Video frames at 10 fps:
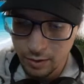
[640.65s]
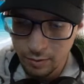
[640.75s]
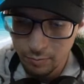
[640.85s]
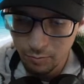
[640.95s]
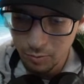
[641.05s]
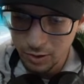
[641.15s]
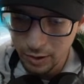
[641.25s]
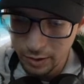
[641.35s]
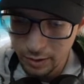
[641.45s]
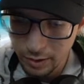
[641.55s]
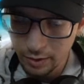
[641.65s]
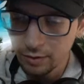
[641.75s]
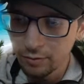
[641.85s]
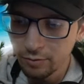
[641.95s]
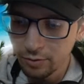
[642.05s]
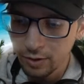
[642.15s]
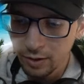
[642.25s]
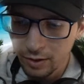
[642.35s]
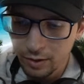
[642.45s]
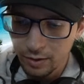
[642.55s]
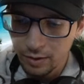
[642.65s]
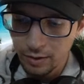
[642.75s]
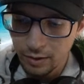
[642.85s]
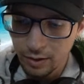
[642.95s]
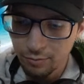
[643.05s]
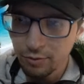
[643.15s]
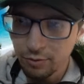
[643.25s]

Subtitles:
Maybe like negative 50.